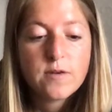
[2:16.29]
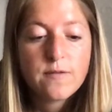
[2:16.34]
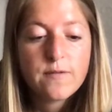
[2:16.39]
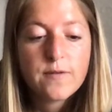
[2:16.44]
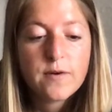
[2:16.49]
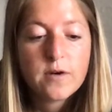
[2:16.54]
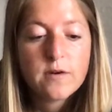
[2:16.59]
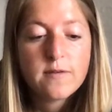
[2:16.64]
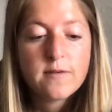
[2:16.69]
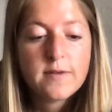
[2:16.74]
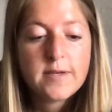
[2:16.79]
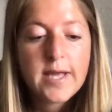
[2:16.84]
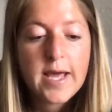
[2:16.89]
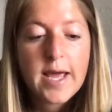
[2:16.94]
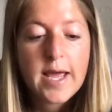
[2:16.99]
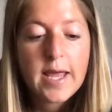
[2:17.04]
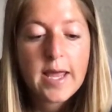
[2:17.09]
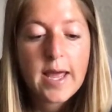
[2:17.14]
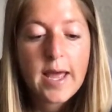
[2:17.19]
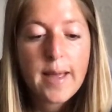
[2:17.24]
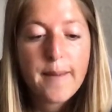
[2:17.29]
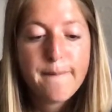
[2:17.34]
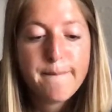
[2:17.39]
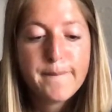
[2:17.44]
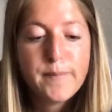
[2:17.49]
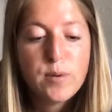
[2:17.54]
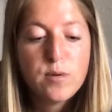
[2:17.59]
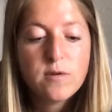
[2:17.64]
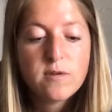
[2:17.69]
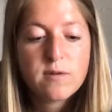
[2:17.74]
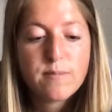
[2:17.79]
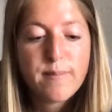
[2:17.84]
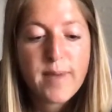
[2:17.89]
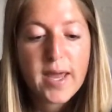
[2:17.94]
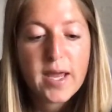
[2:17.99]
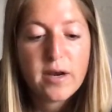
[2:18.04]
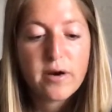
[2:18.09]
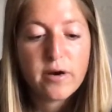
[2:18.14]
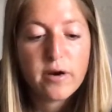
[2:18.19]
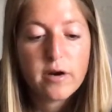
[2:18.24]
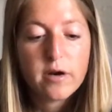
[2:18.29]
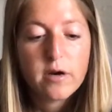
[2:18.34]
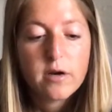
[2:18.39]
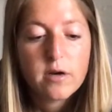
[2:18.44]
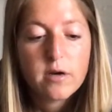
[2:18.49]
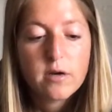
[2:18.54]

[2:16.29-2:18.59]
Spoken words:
first day at Moose Manor?